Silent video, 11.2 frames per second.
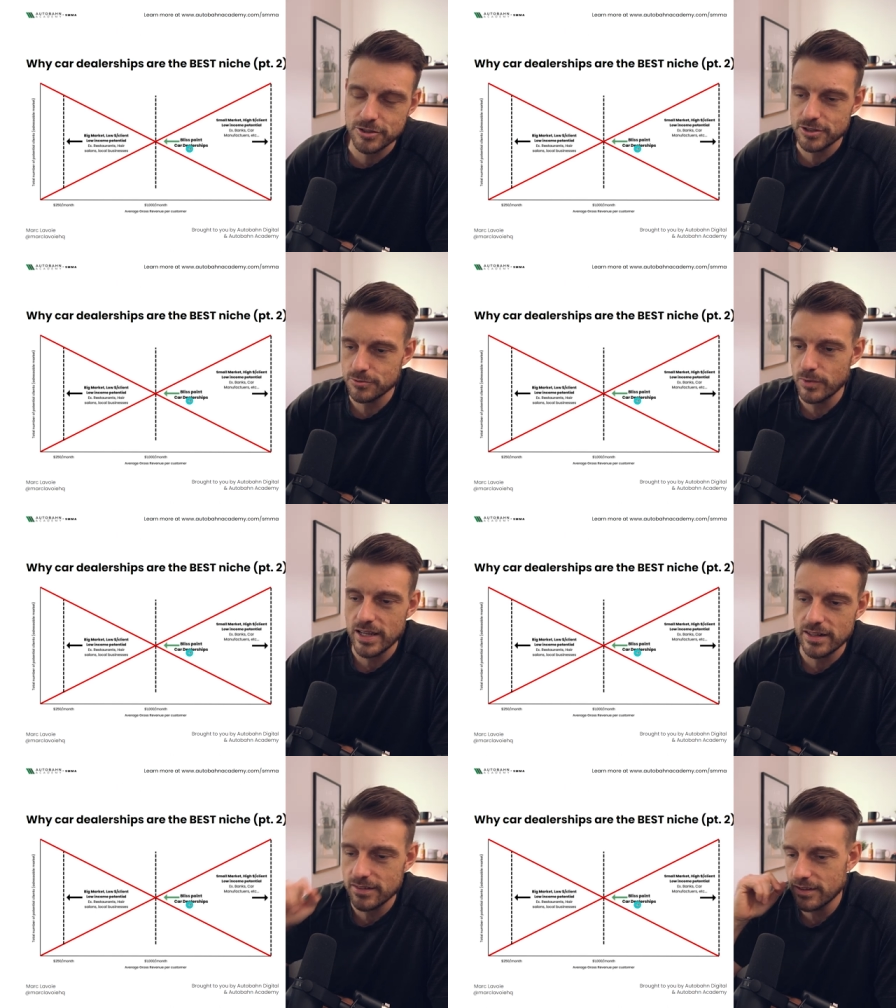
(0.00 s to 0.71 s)
Just
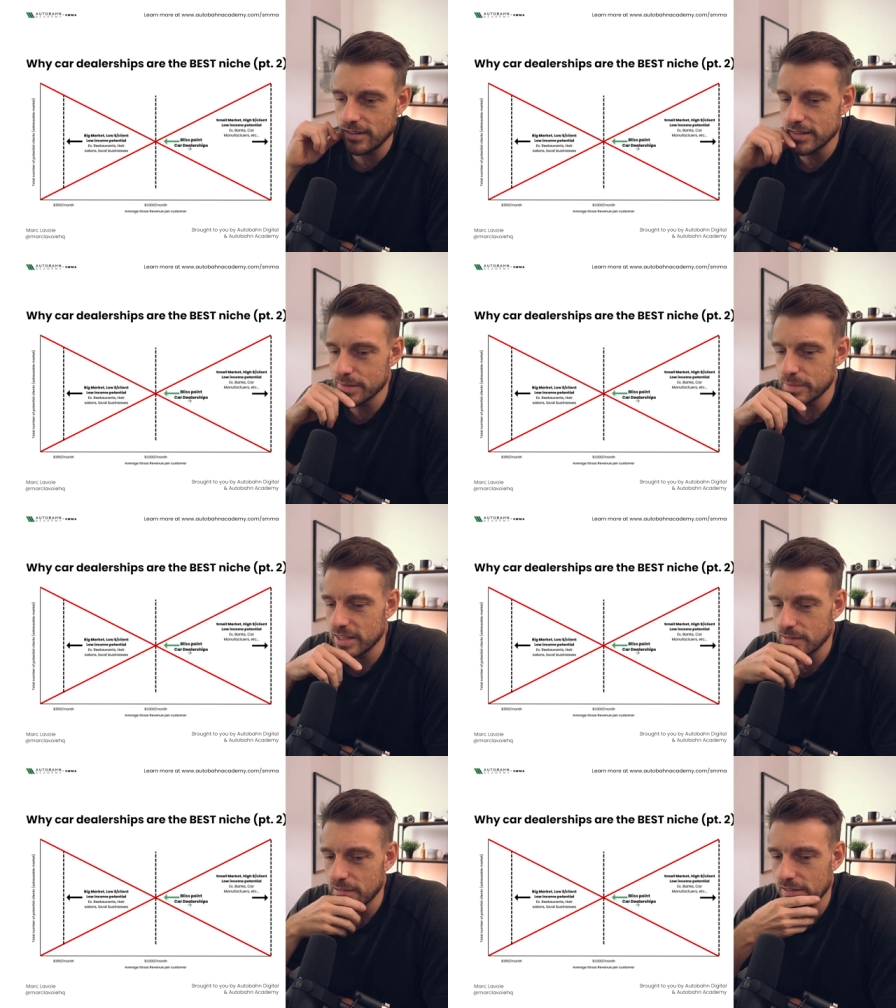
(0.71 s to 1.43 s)
wait a little
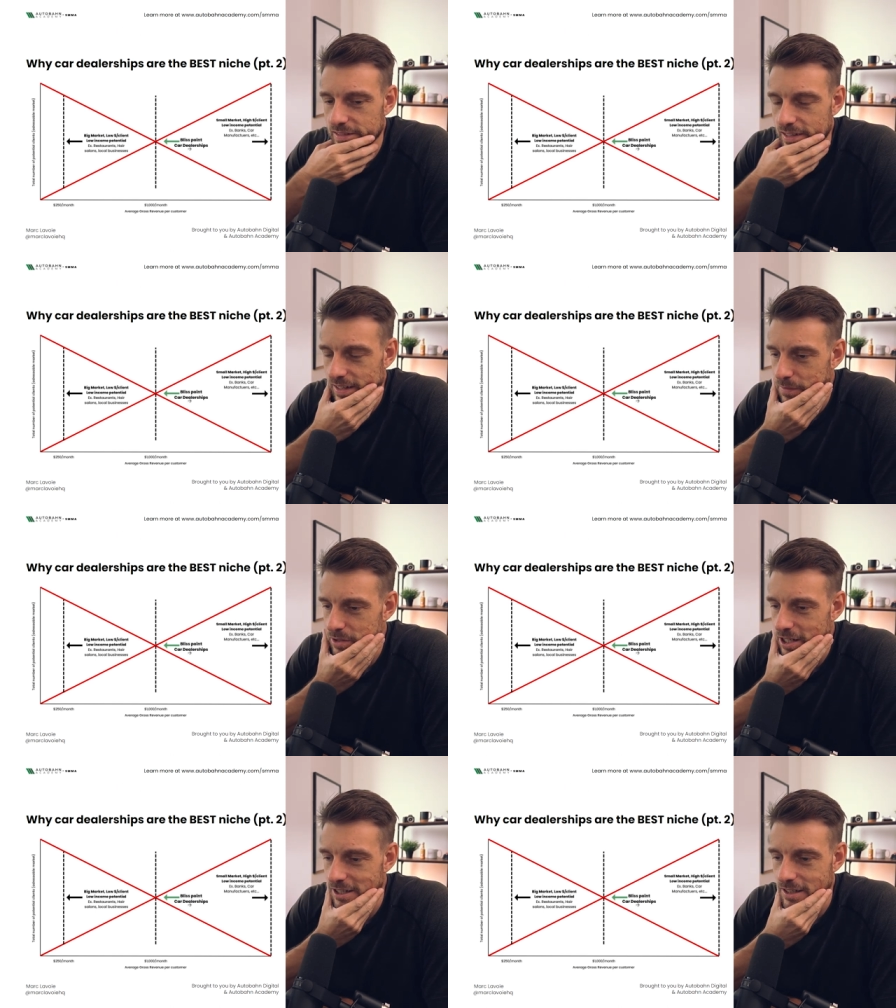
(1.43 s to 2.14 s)
bit until
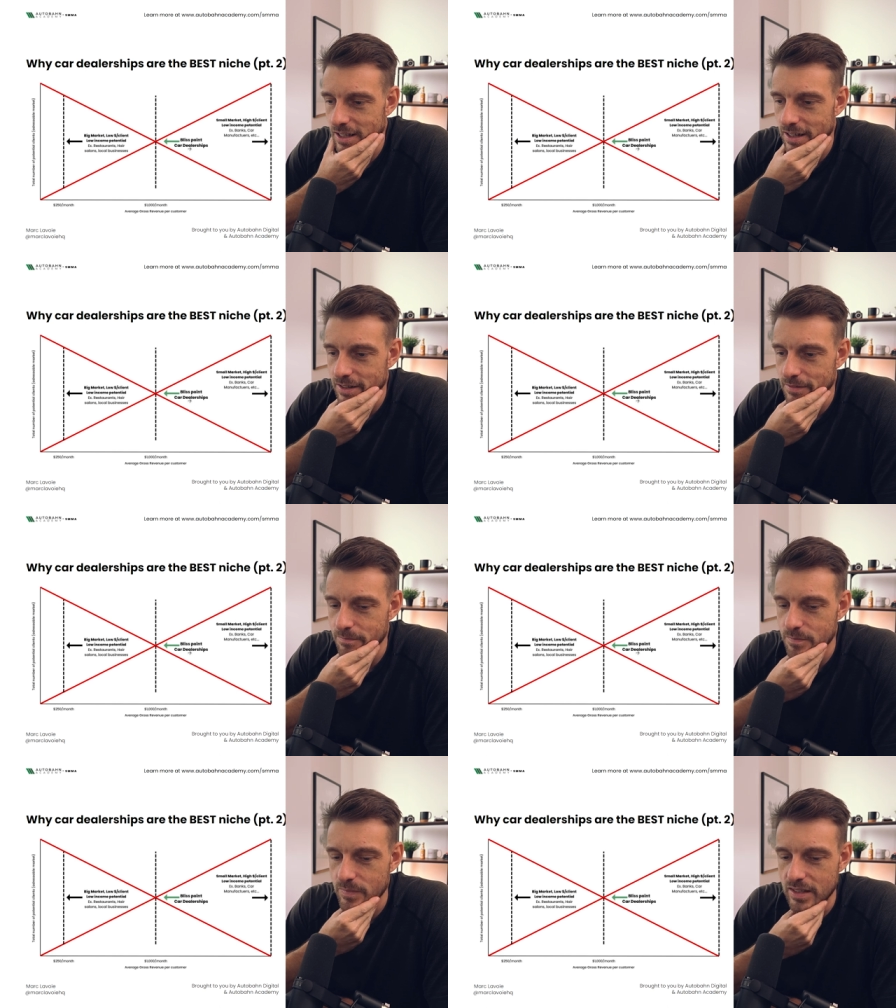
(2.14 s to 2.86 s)
I'm done
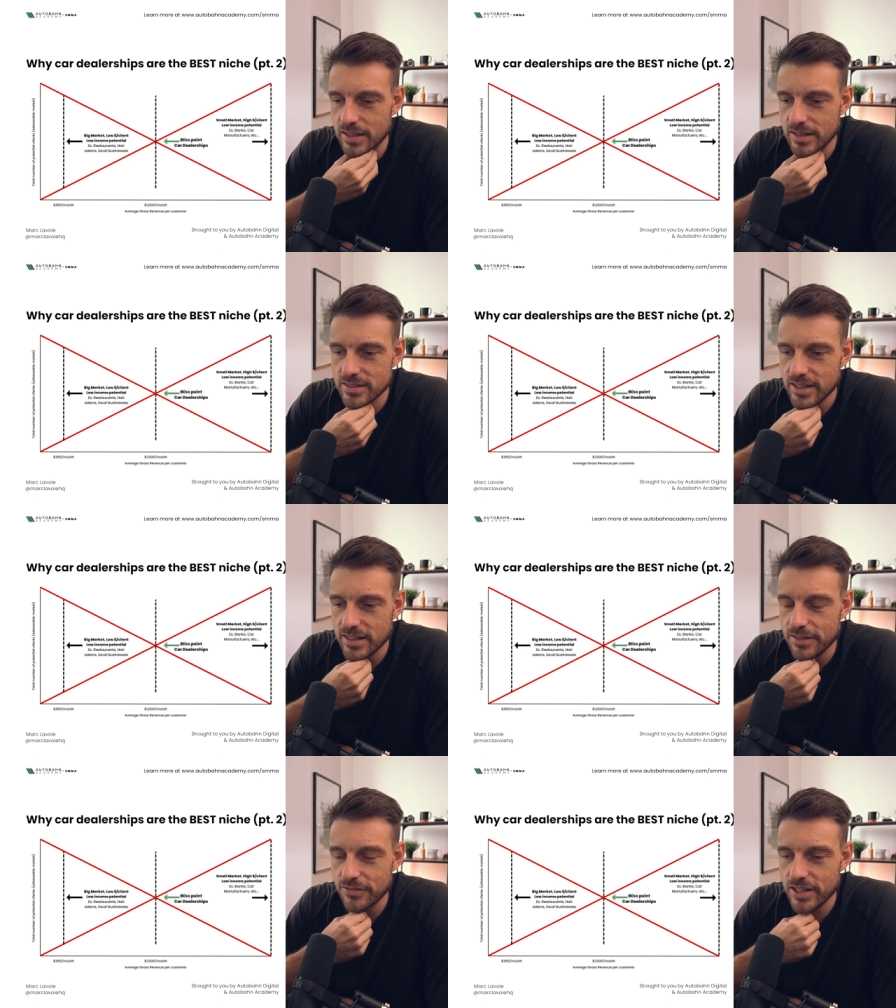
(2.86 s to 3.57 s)
um,
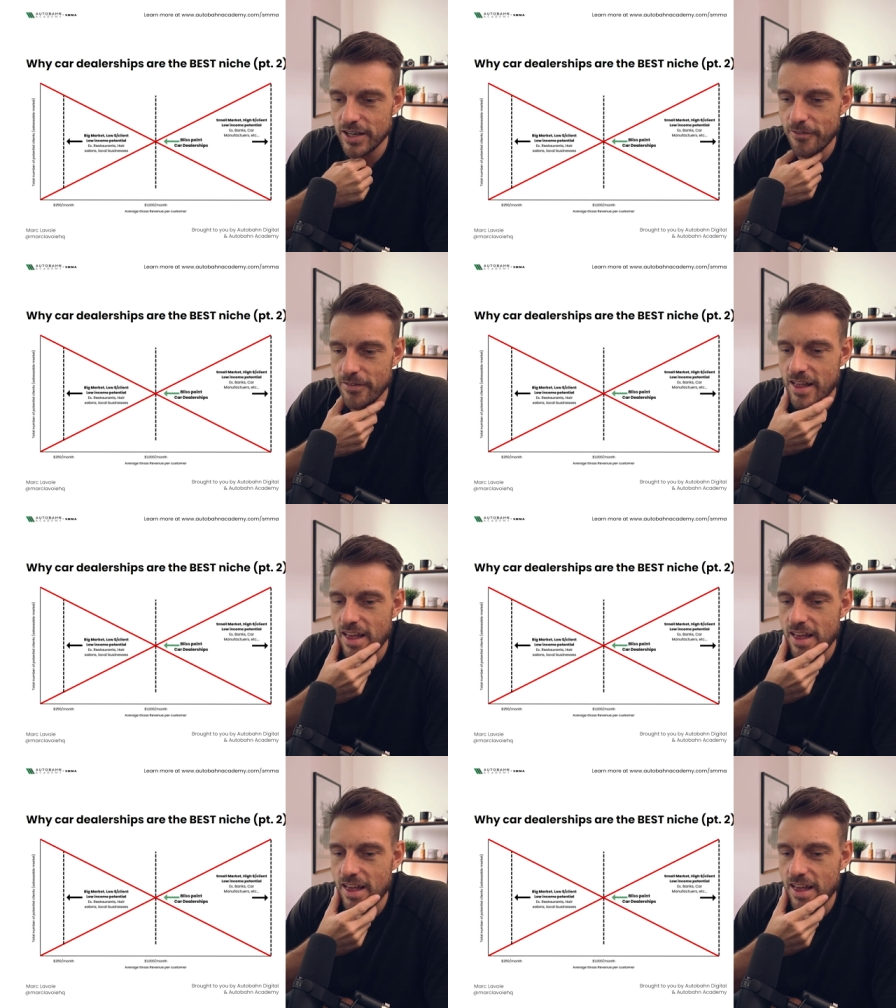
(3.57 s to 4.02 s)
inside that video.